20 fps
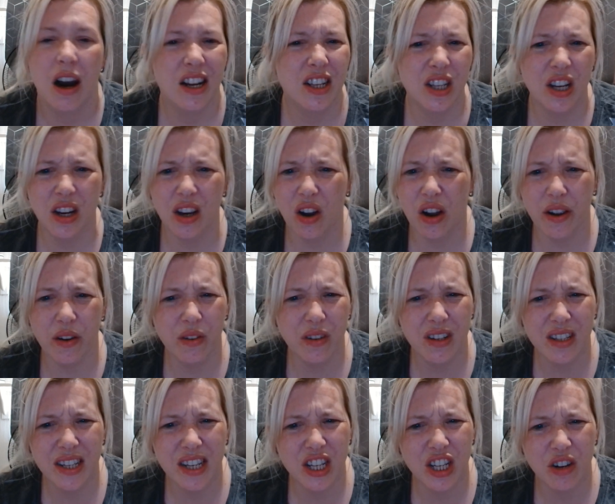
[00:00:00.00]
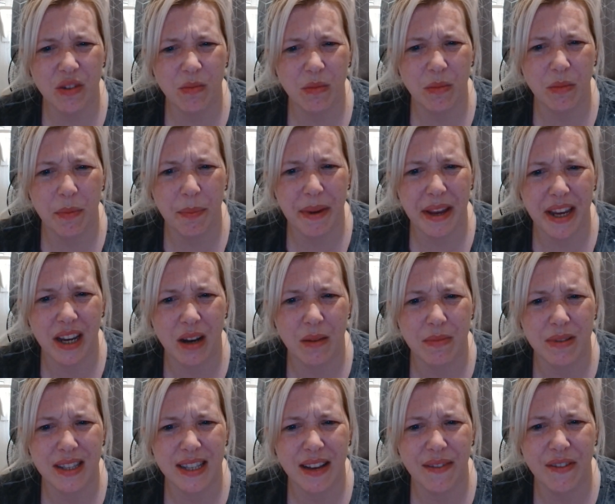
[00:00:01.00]
I honestly don't remember being up
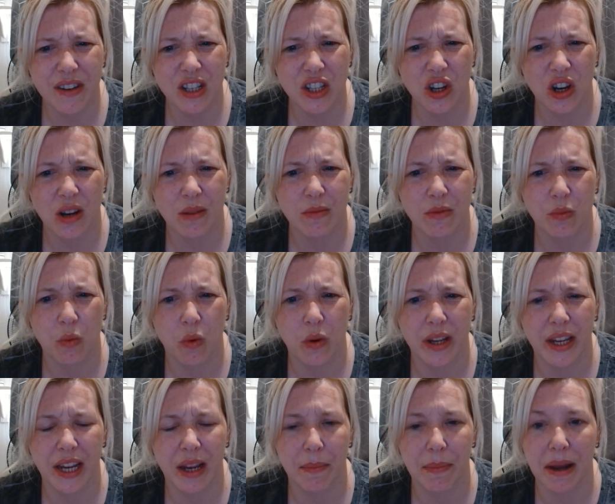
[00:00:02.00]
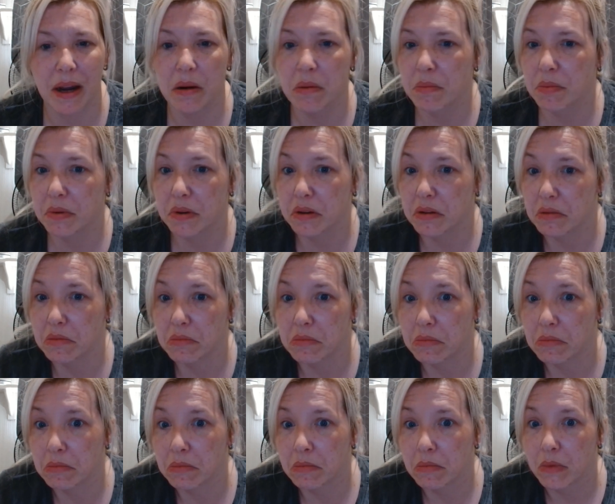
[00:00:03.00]
7 times walking about, but
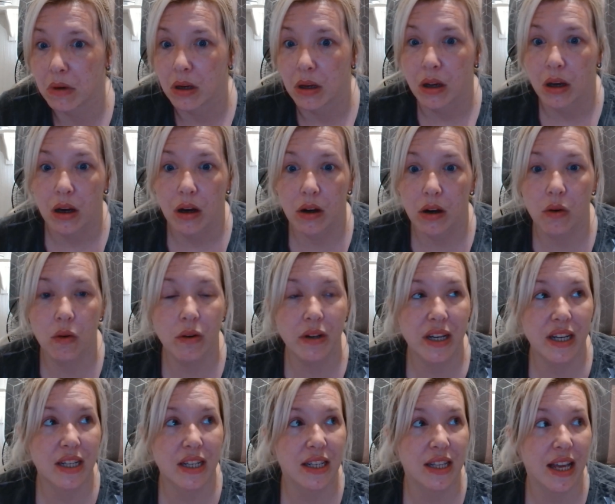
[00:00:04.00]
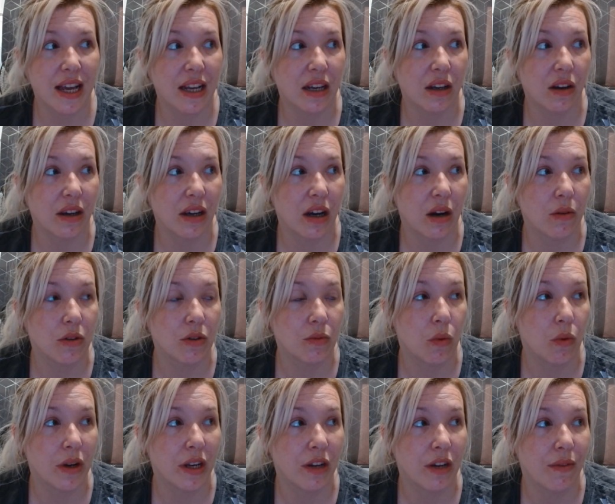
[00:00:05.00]
according to that, like I was
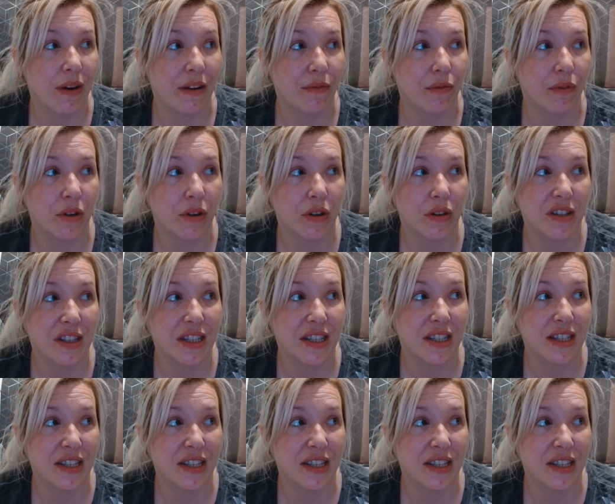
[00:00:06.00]
walking around for a good